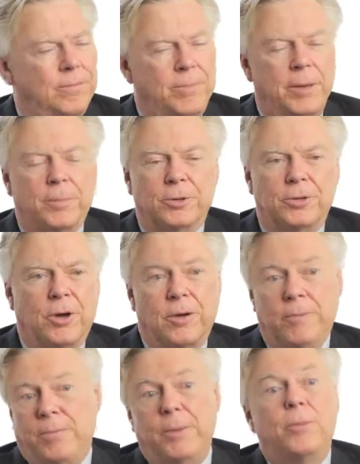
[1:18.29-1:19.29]

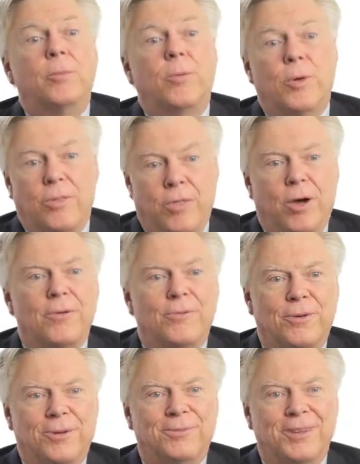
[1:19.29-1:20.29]
People more
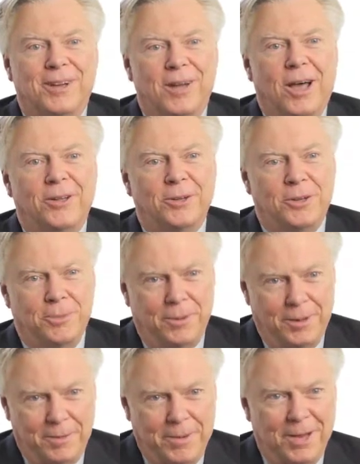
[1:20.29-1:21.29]
thoughtful and
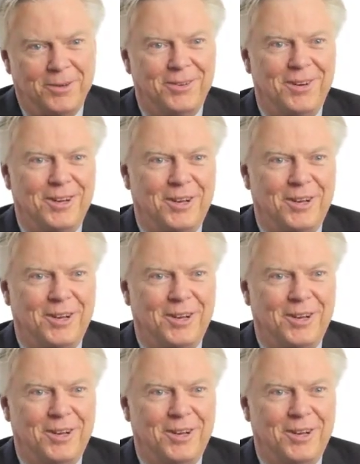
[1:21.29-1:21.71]
knowledgeable about